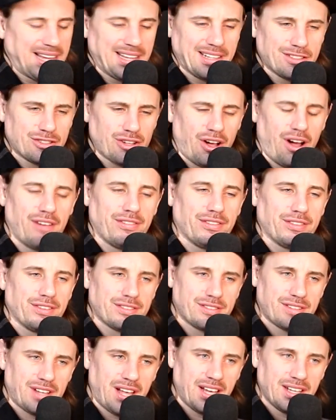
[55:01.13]
it's awful
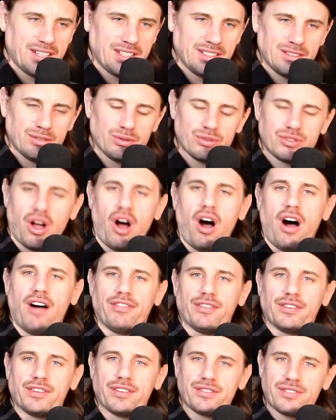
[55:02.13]
to say. It was
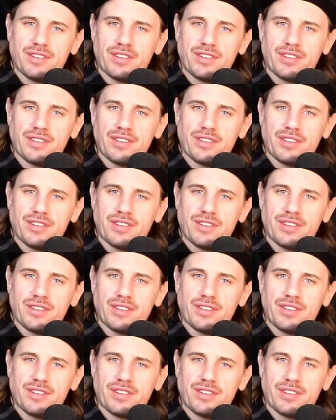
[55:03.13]
awful to